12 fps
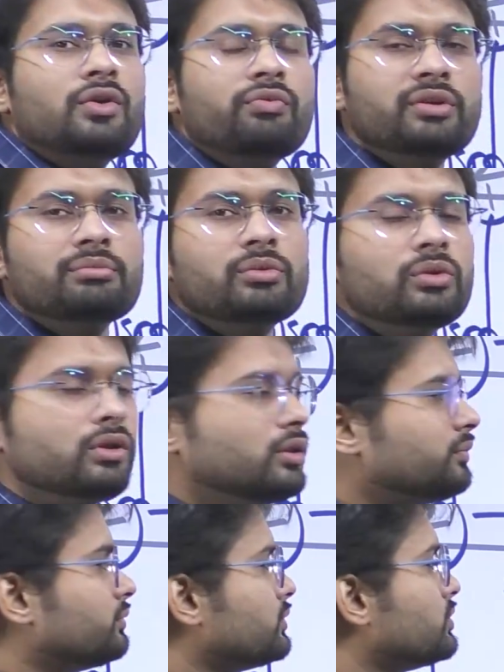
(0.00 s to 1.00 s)
we moved
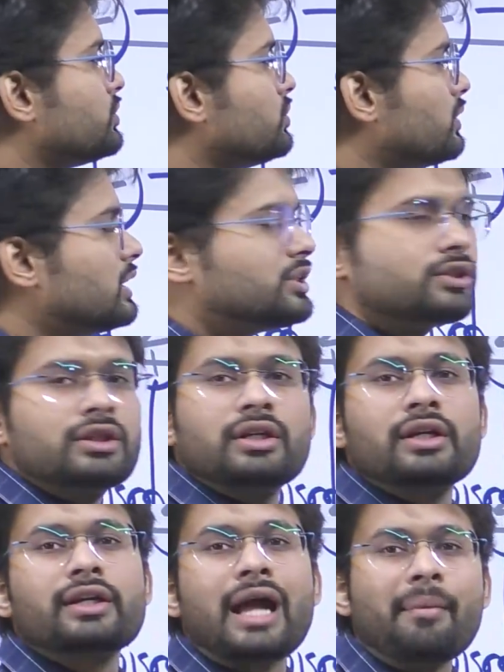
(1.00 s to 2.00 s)
towards
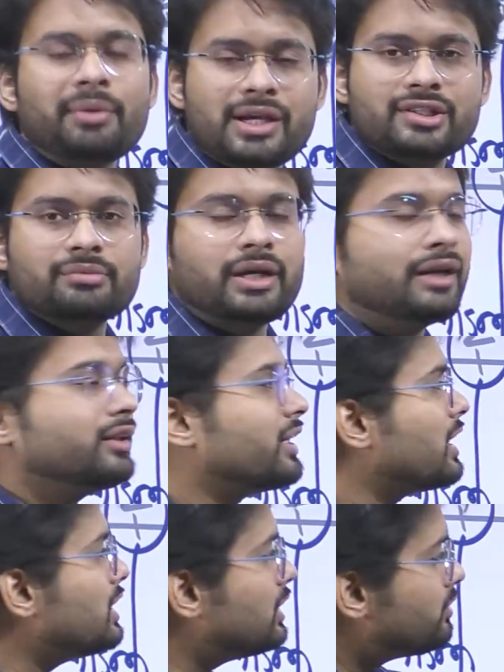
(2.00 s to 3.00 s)
capitalism. And
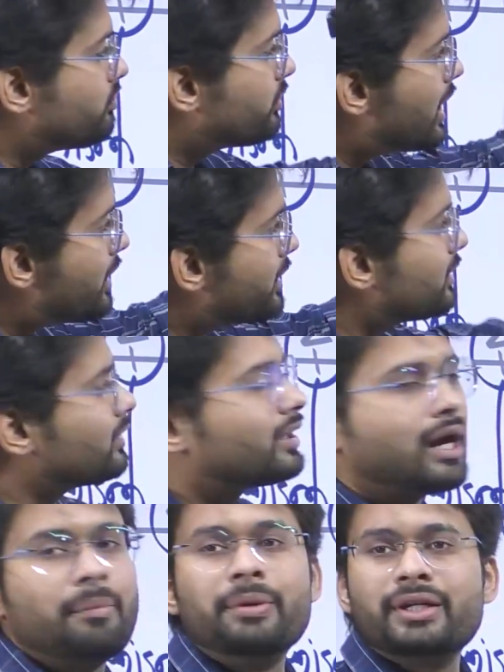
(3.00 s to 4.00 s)
currently, we are in
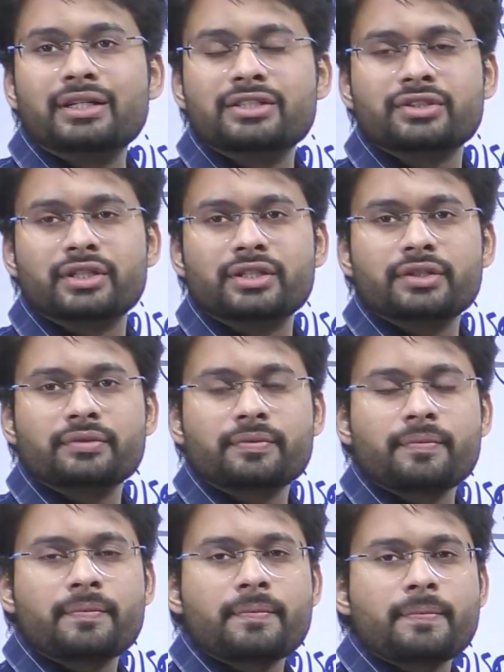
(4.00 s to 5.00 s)
capital state.
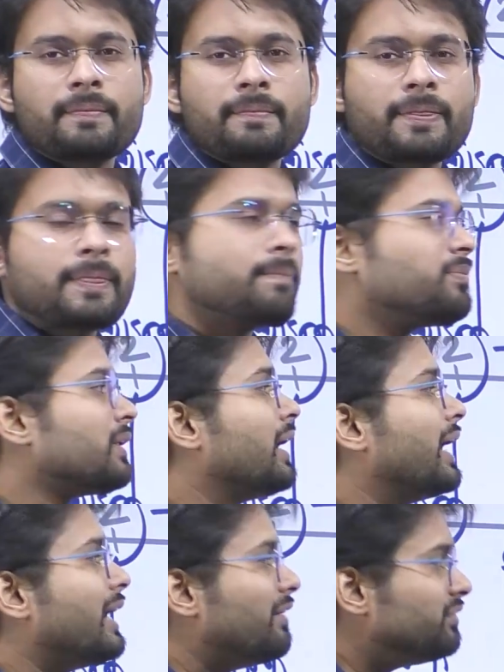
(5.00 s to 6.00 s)

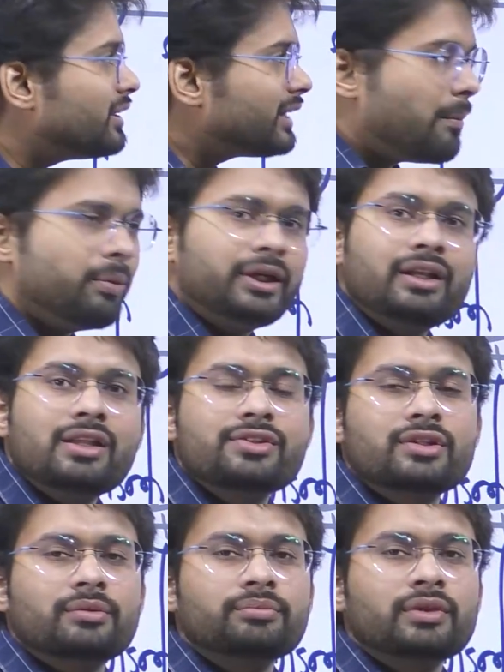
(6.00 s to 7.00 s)
And after
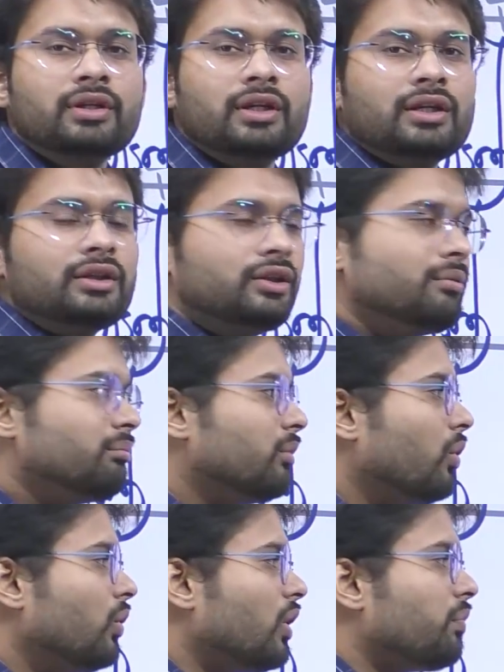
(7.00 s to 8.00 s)
capitalism, the
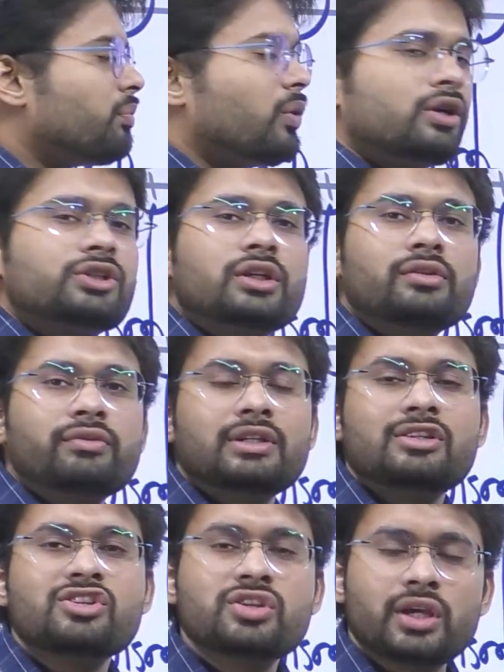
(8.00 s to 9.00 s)
mode of production
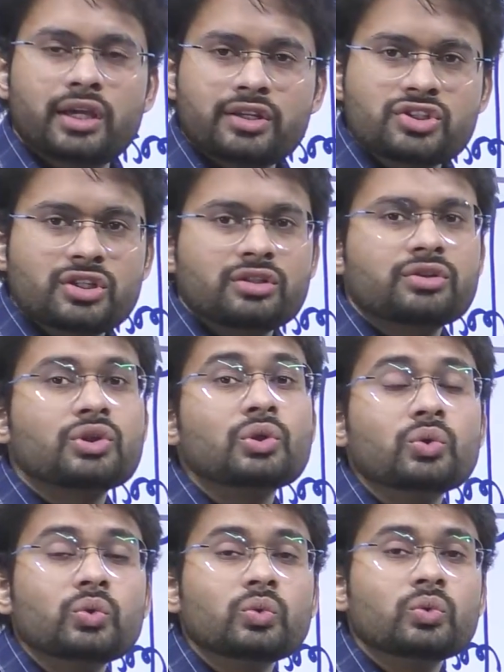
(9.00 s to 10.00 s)
will change
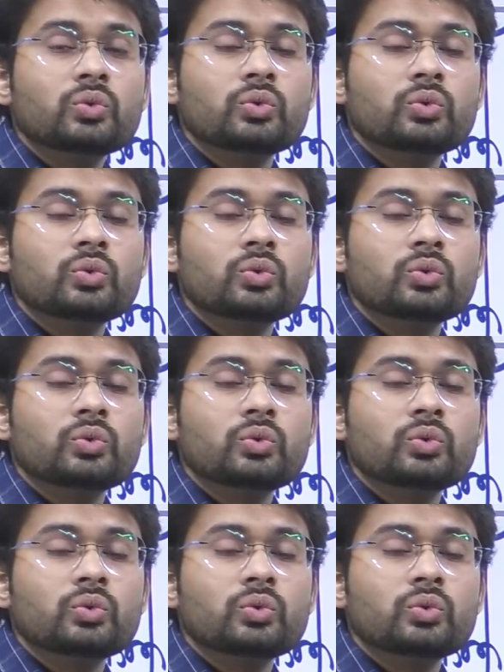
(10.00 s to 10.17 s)
to